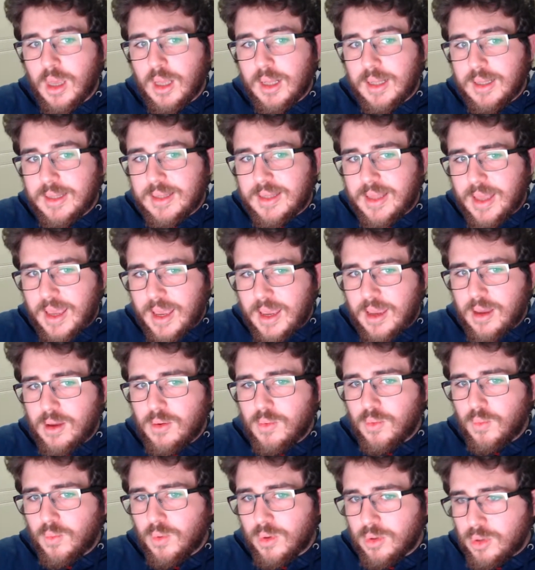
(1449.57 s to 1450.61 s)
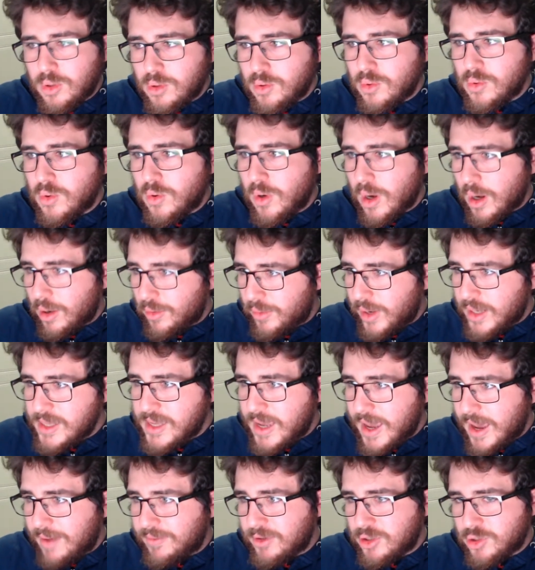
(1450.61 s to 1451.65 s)
they do already
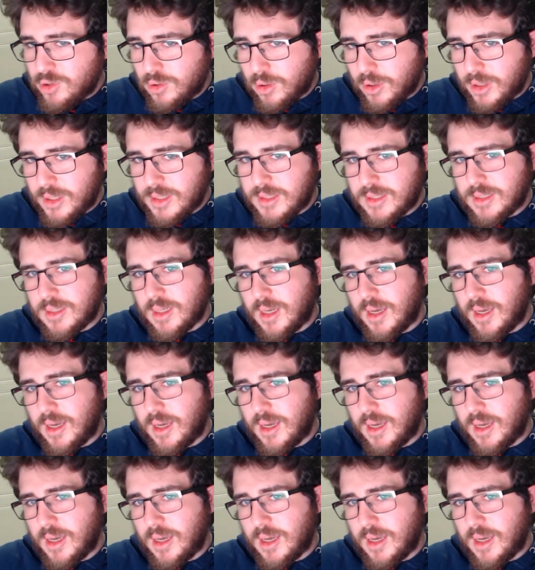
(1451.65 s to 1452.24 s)
have a choice.